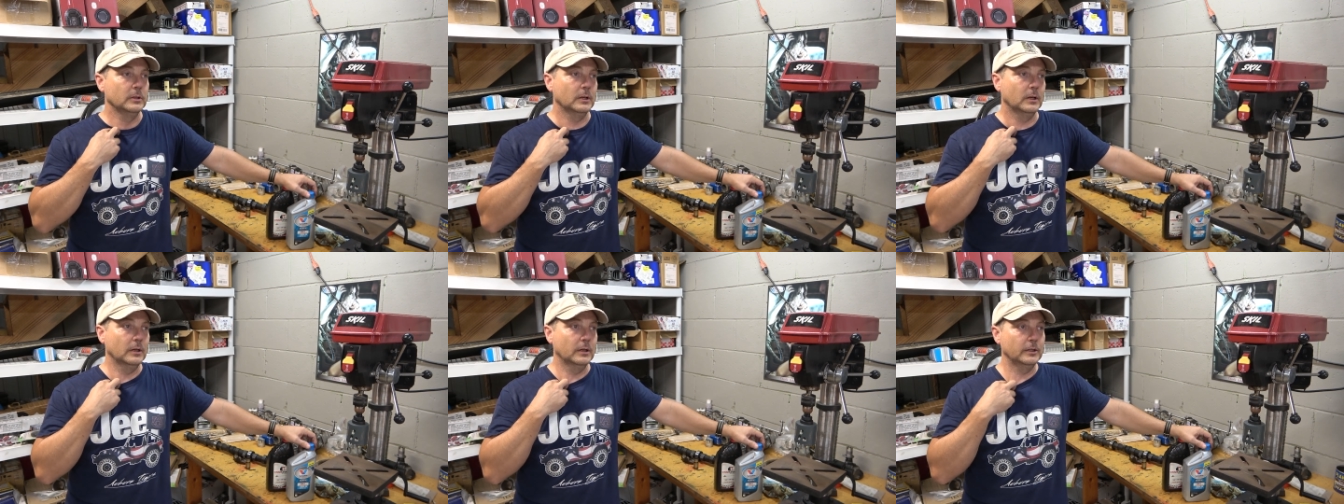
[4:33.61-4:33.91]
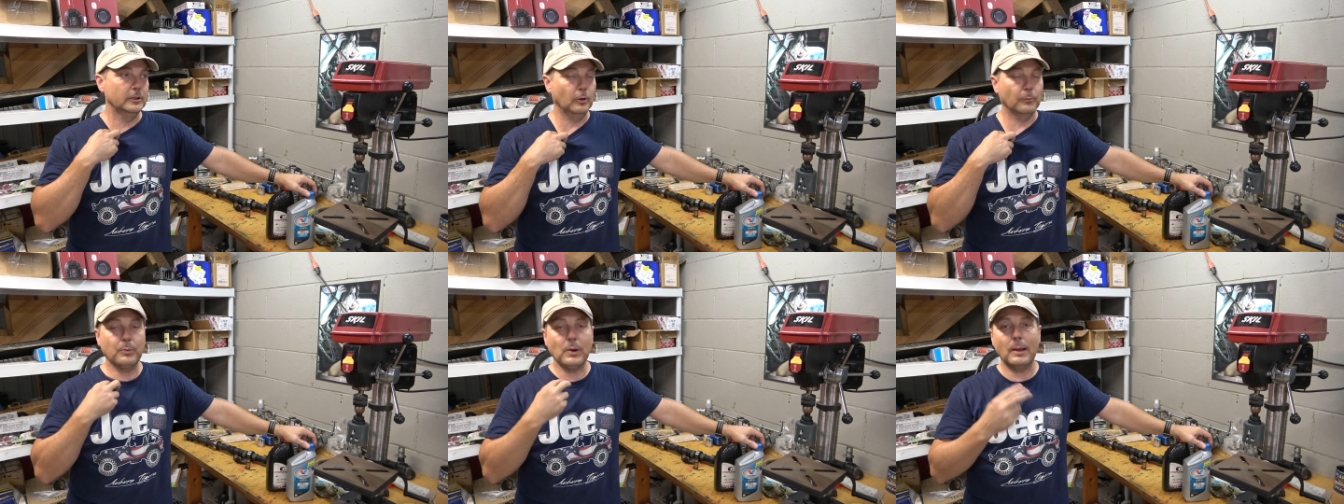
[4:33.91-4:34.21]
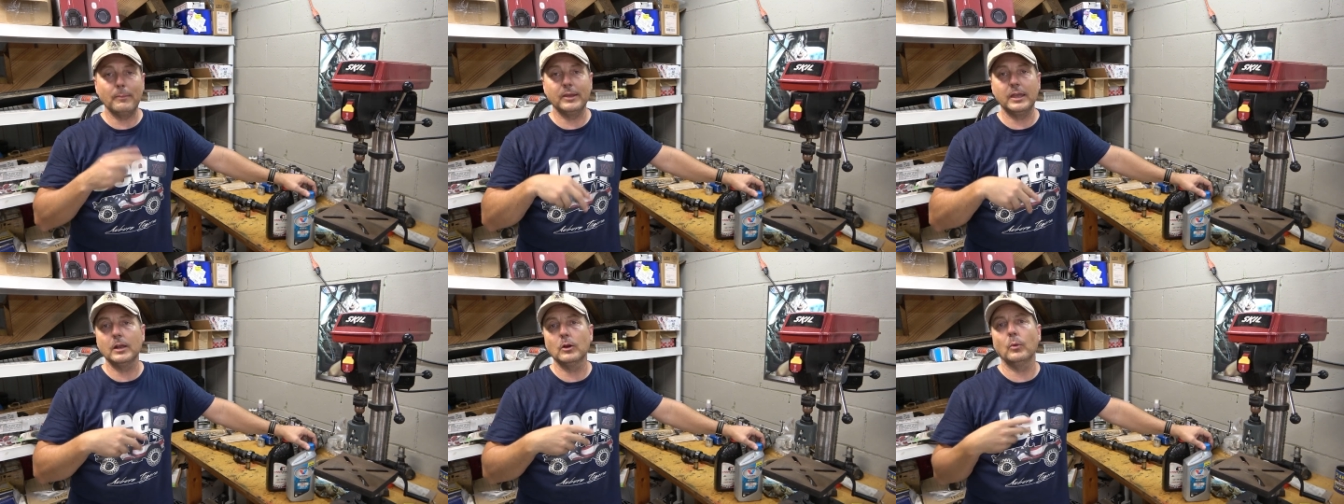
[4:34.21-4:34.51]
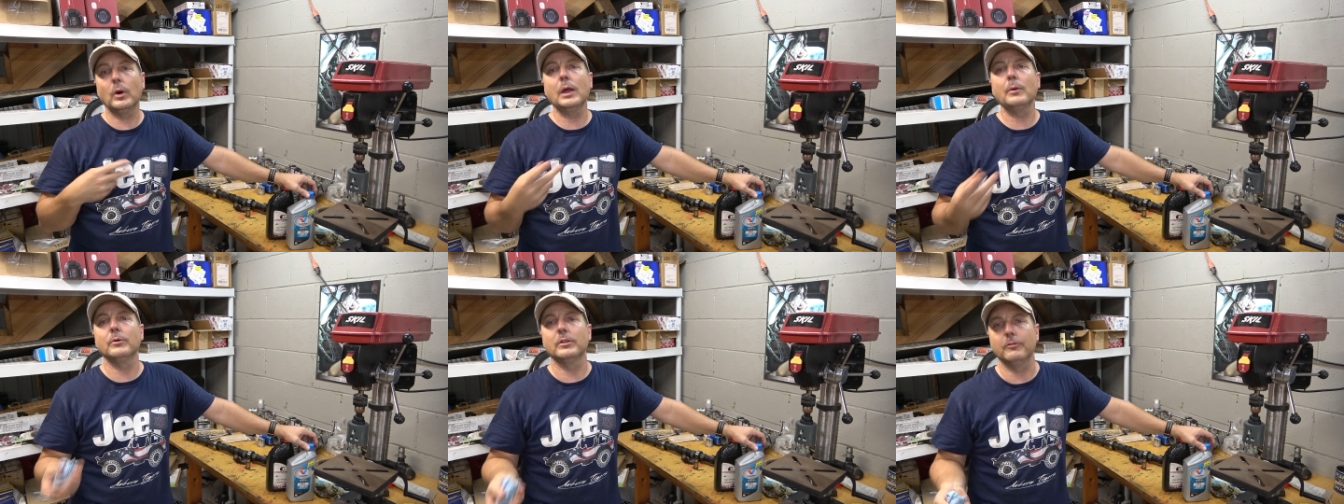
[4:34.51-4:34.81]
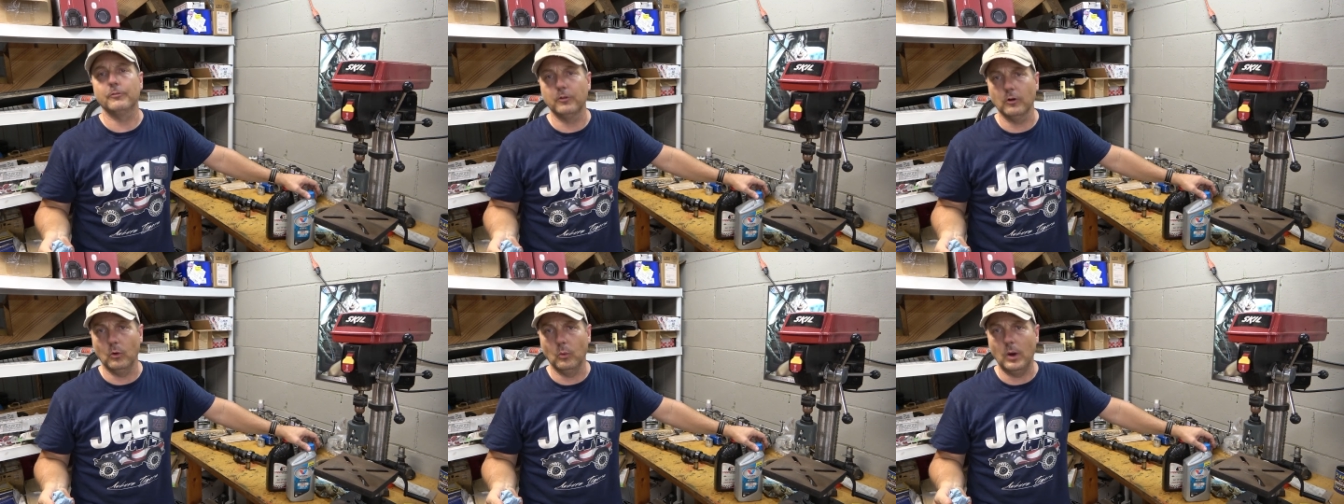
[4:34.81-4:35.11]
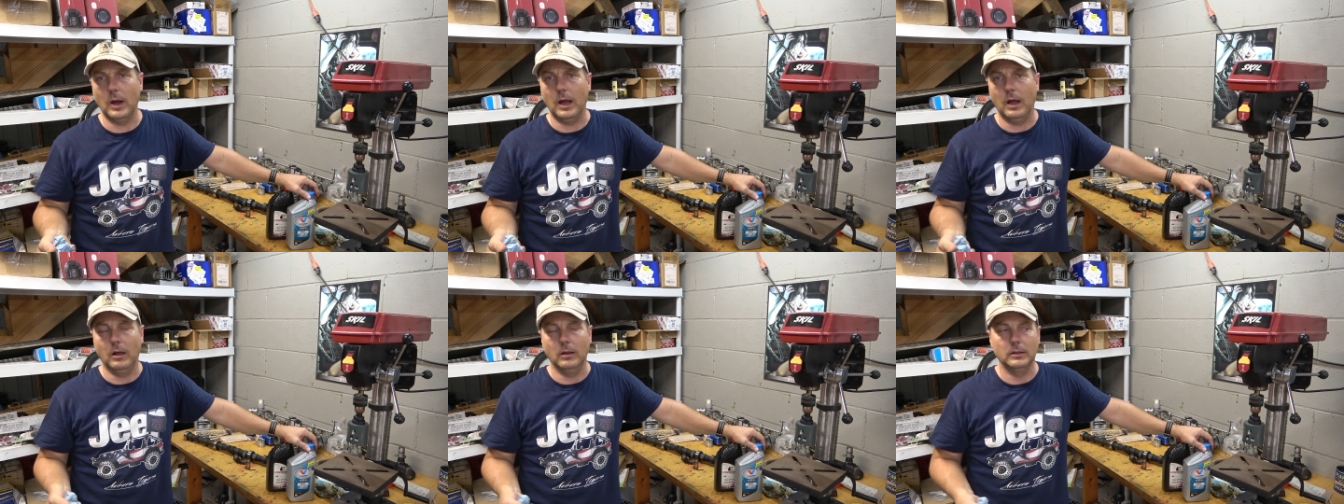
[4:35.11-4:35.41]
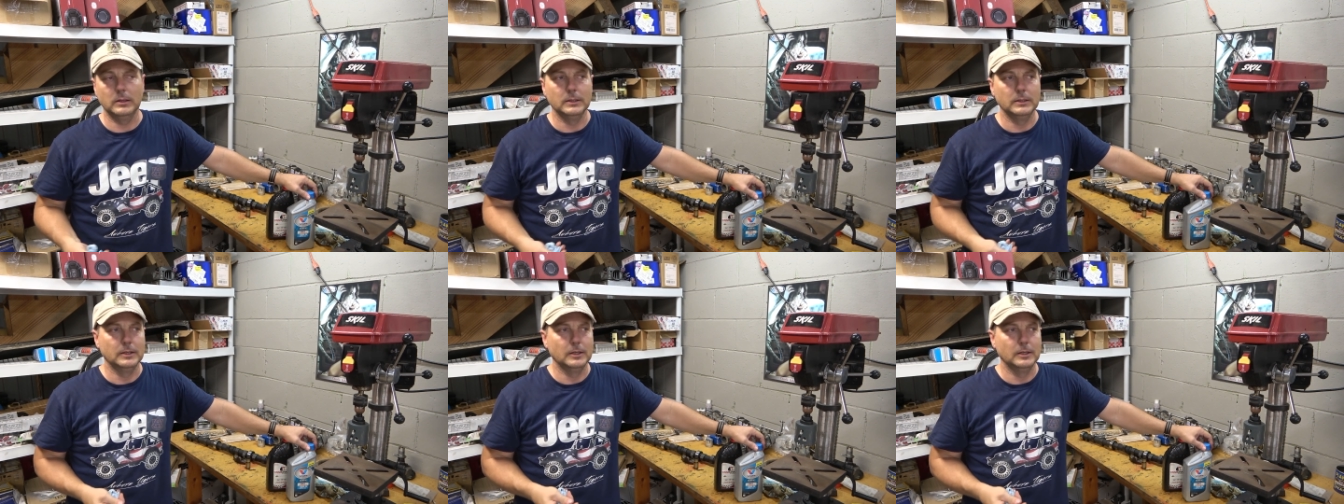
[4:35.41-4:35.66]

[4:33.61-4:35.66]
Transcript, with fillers: uh, you'll probably get away with it for a while.